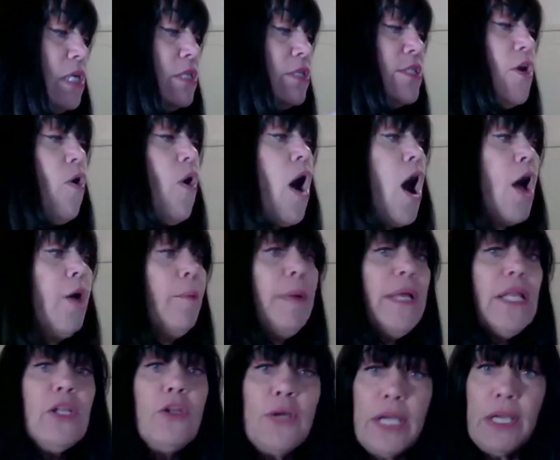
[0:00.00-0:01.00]
So I'll
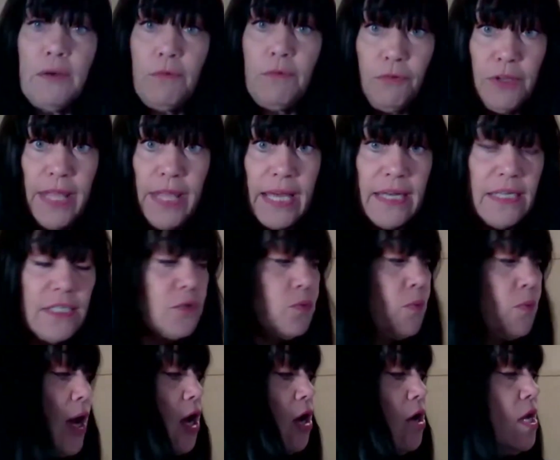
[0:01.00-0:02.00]
be looking for that as
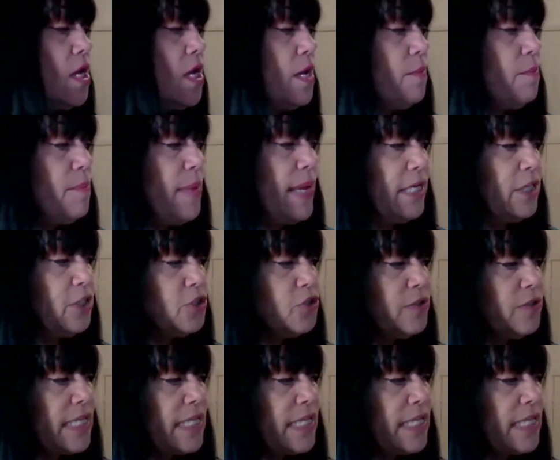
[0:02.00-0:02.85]
well, making sure